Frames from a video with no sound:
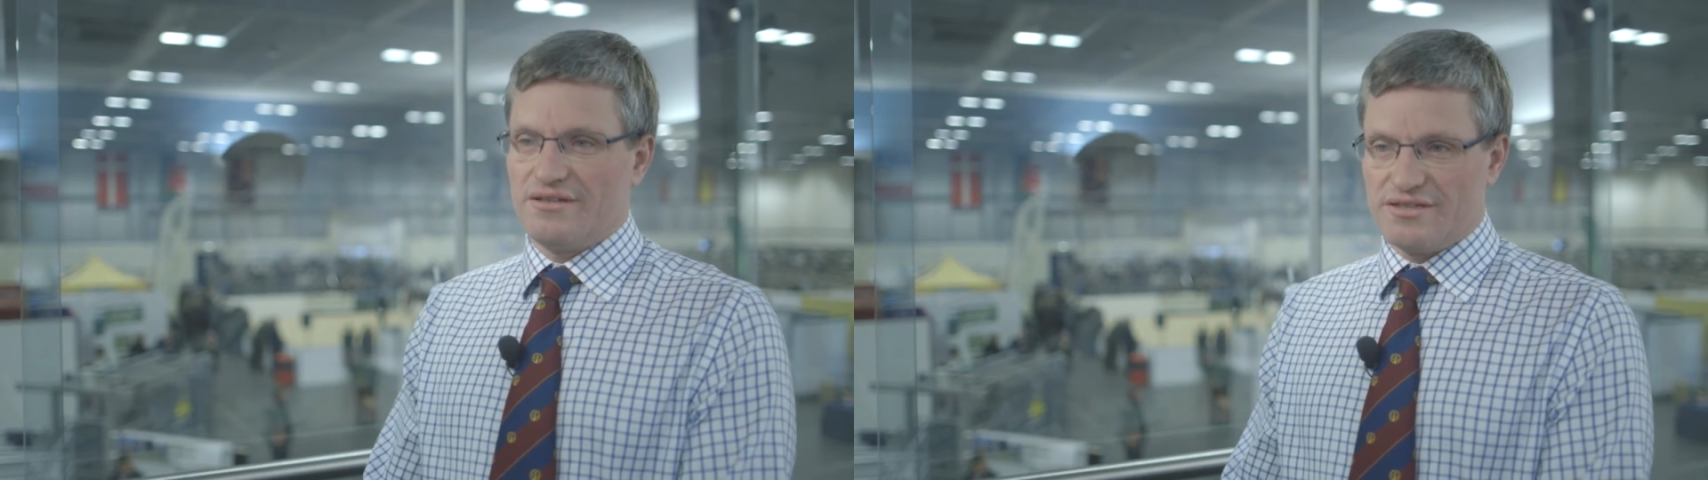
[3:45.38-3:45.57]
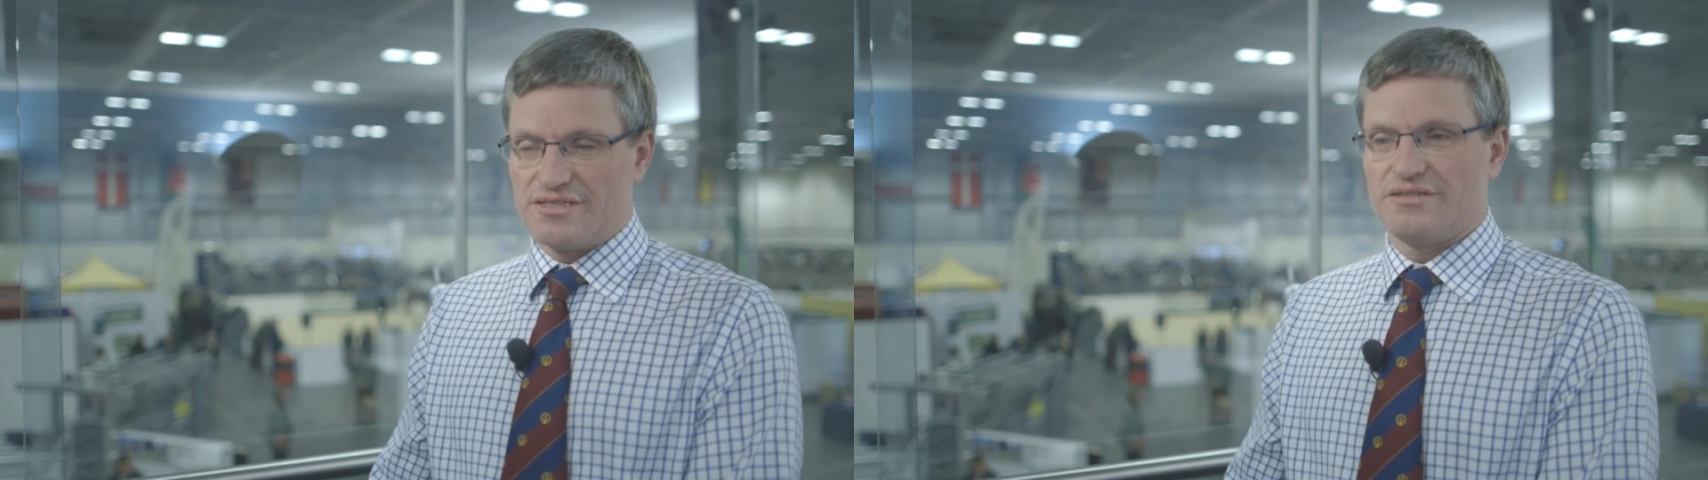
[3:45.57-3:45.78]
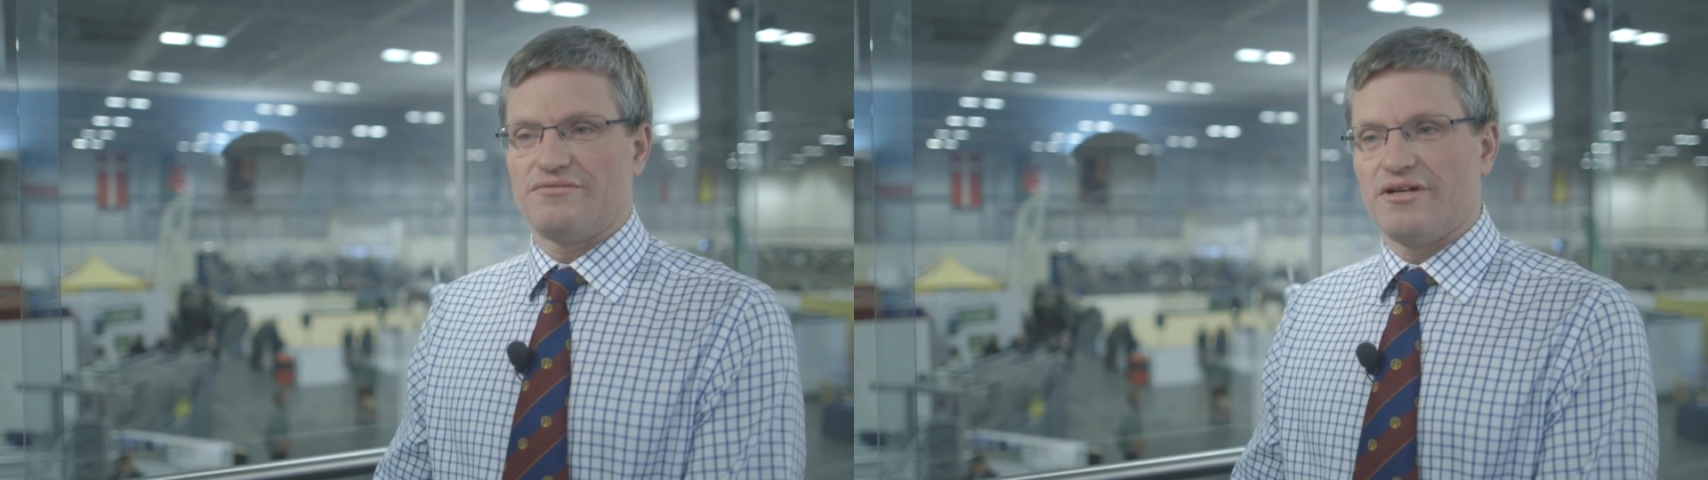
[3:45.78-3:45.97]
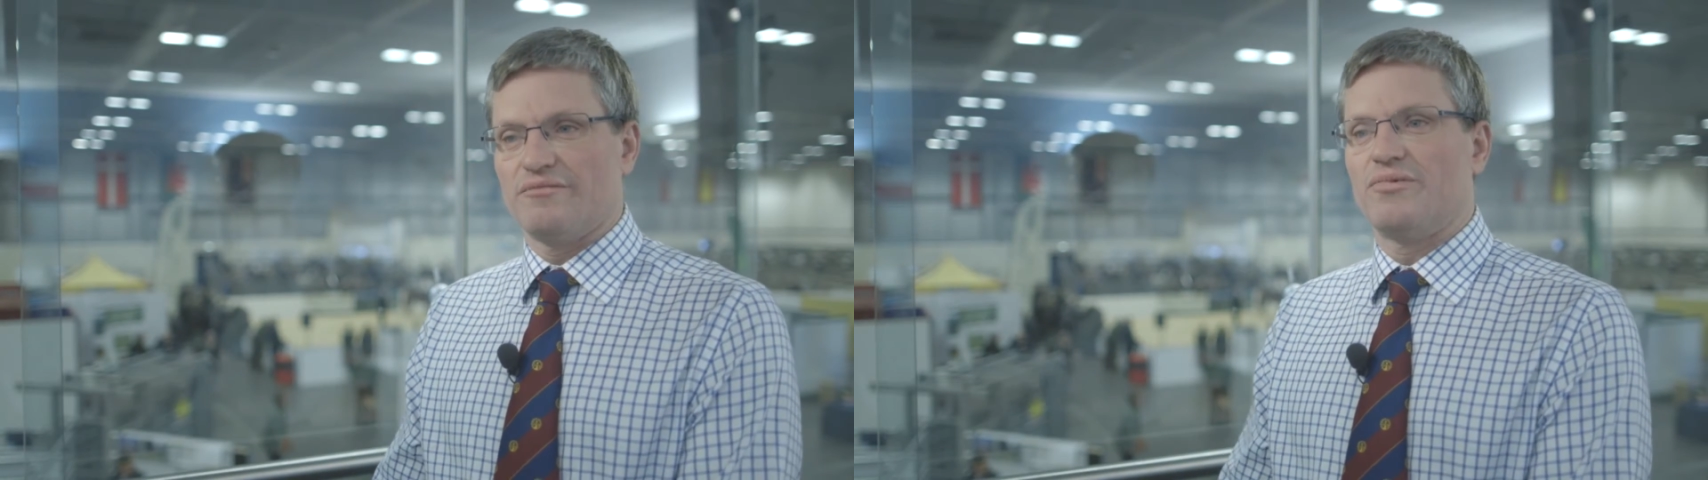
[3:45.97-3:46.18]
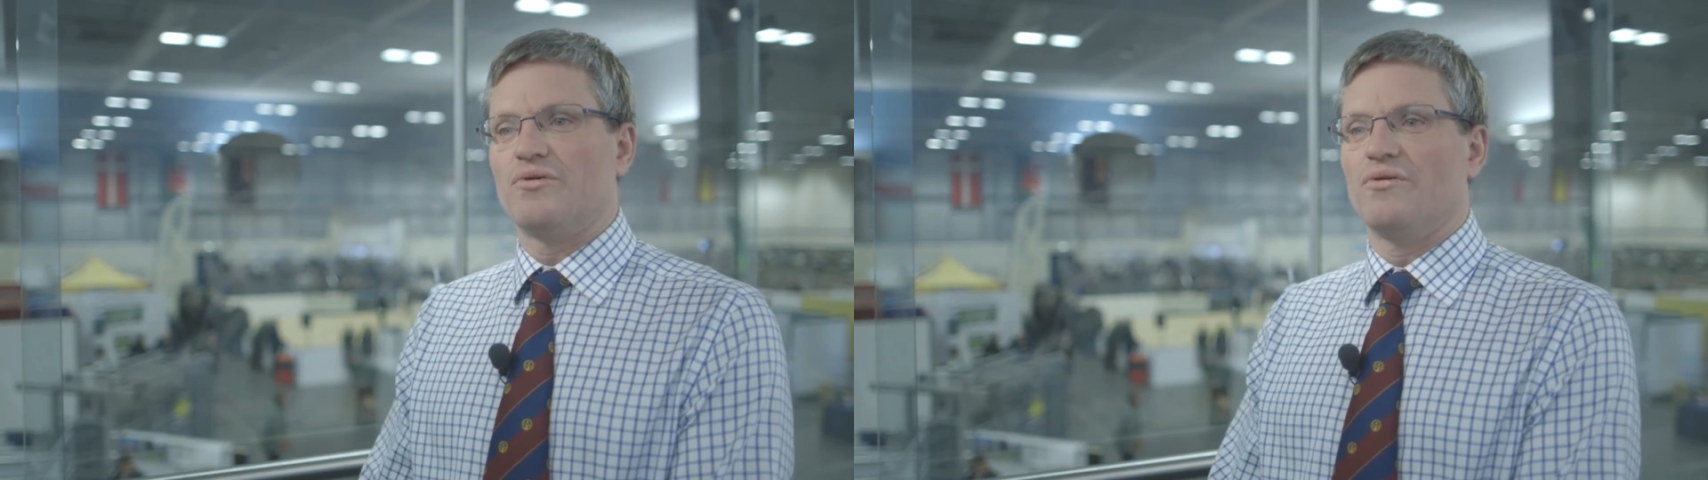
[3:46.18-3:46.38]
this is very
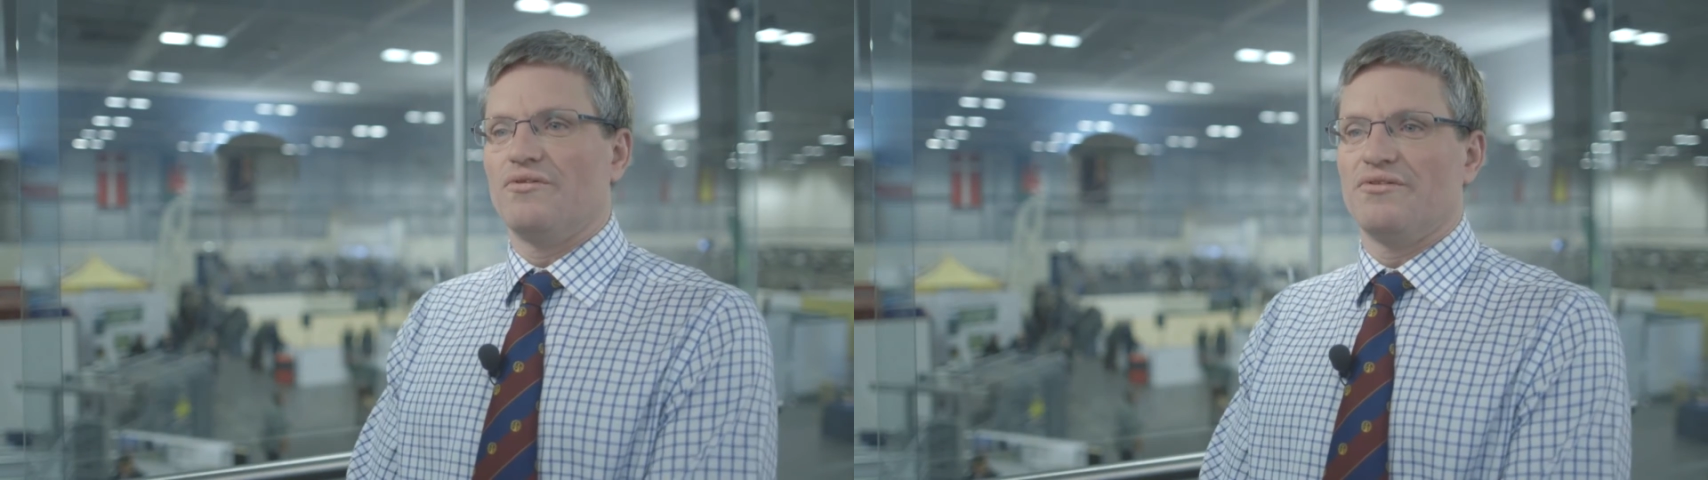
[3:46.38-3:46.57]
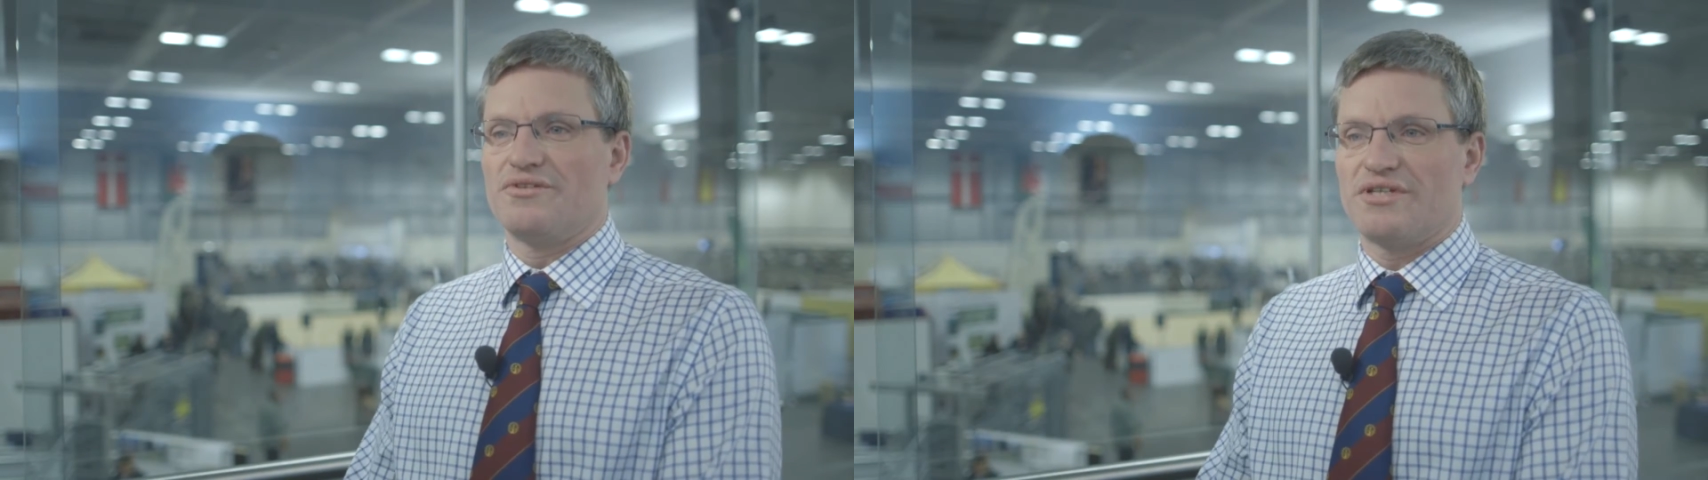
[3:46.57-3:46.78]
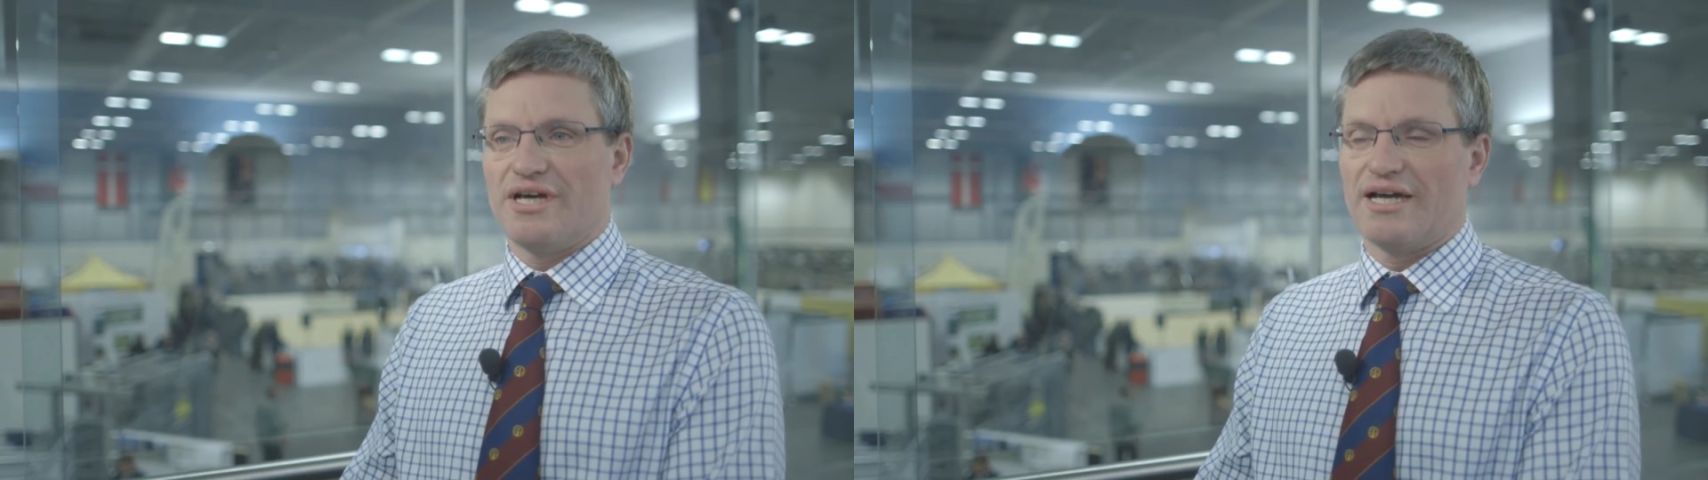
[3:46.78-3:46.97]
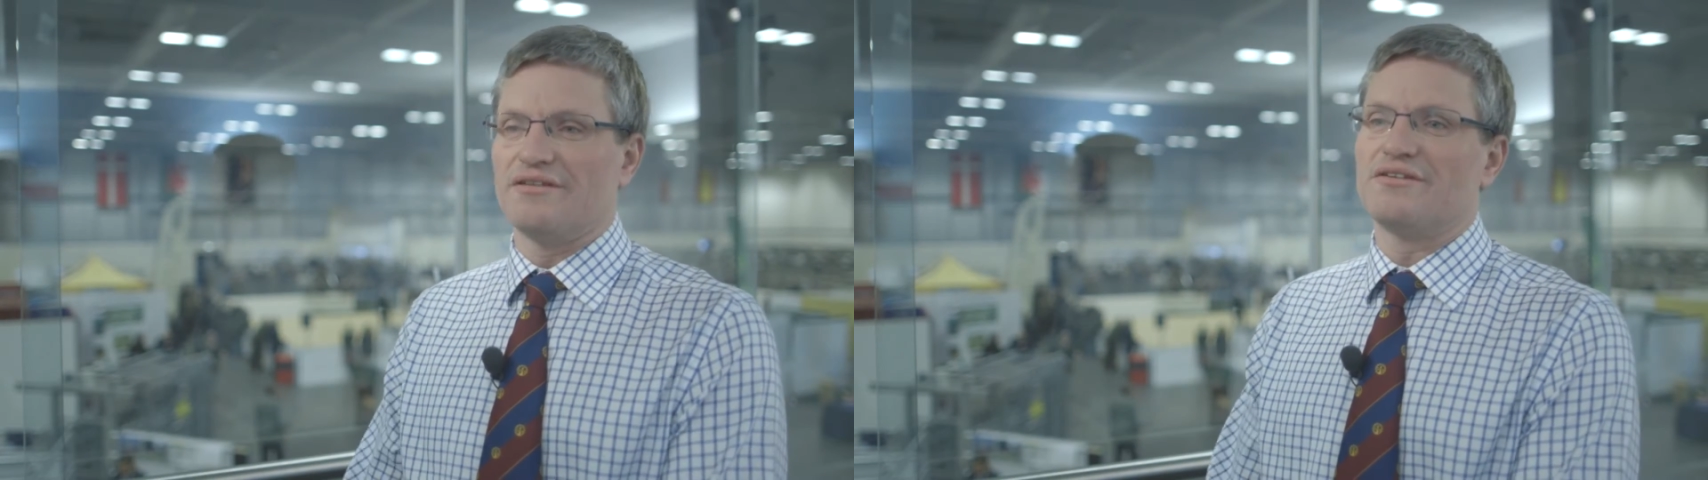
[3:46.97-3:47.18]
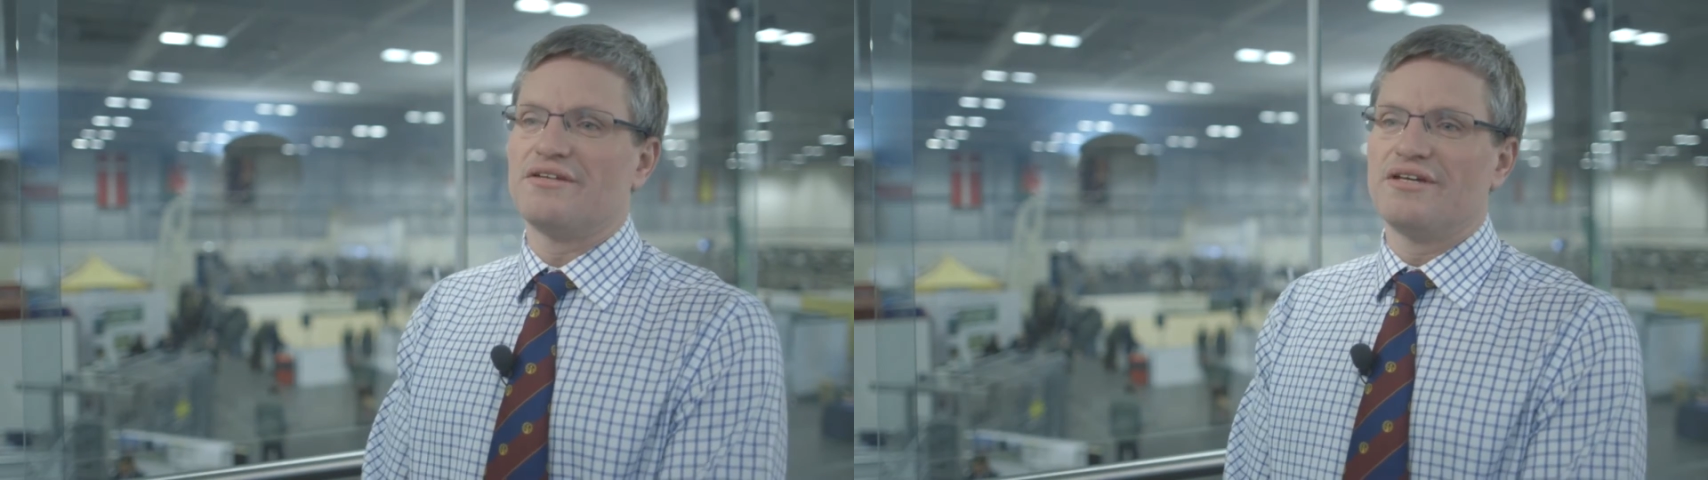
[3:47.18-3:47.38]
important,
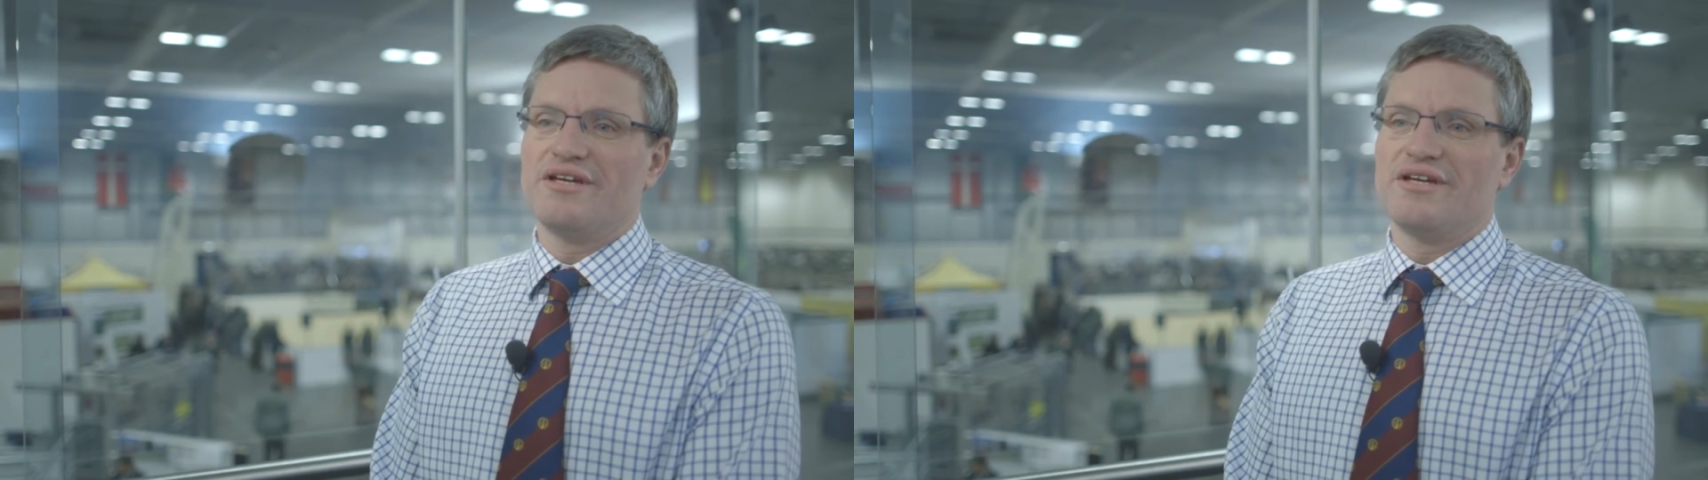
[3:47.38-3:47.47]
and